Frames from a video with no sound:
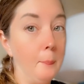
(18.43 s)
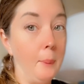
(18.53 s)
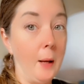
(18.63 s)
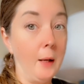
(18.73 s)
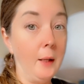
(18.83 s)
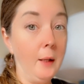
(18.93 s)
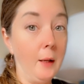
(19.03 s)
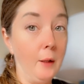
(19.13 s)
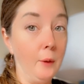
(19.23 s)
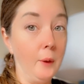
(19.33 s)
Body
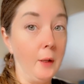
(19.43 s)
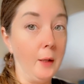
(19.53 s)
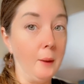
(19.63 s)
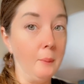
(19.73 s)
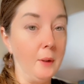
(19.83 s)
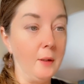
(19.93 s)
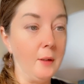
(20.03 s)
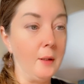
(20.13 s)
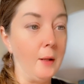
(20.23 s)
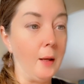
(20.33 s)
Elohim is
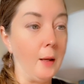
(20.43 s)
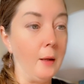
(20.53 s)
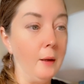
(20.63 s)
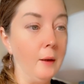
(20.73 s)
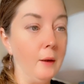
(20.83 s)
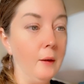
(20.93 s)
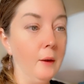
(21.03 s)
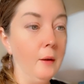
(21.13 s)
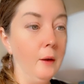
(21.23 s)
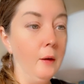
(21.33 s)
today
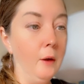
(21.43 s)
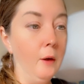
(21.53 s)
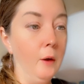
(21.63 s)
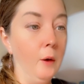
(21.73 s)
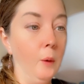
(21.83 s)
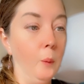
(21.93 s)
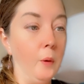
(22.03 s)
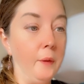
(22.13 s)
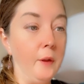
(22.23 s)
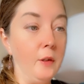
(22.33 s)

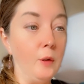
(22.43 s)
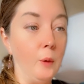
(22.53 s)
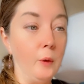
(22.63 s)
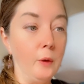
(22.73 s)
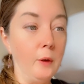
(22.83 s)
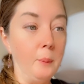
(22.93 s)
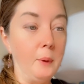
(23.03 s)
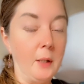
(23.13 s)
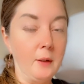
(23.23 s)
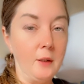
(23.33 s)
with the solar
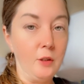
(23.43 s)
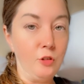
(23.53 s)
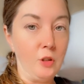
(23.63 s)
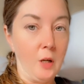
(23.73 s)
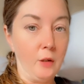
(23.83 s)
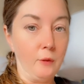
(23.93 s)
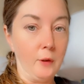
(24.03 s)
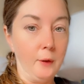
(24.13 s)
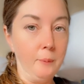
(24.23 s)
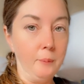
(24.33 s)
plexus
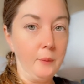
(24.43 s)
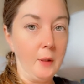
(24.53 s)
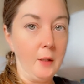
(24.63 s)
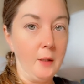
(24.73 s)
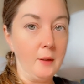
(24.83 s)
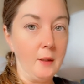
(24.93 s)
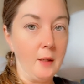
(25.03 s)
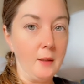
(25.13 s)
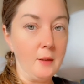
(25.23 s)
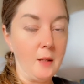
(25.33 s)
chakra. It is a
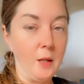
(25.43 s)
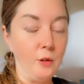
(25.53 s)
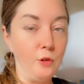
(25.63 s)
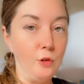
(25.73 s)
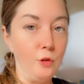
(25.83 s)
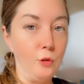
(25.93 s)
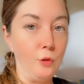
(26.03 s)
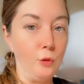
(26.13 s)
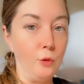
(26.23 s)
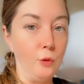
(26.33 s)
nice day
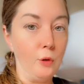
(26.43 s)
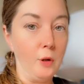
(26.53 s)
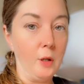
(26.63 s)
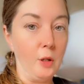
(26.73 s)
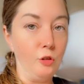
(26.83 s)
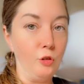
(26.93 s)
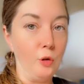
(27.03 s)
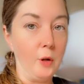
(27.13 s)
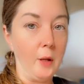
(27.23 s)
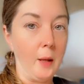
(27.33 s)
to
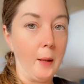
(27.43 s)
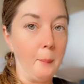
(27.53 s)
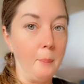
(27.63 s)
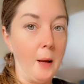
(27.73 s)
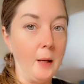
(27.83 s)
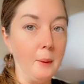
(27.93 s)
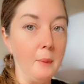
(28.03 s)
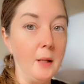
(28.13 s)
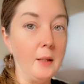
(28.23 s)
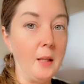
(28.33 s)
enjoy a body
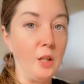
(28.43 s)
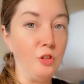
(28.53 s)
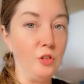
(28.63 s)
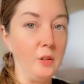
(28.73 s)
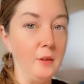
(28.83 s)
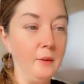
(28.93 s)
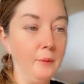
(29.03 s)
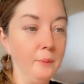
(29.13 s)
meditation.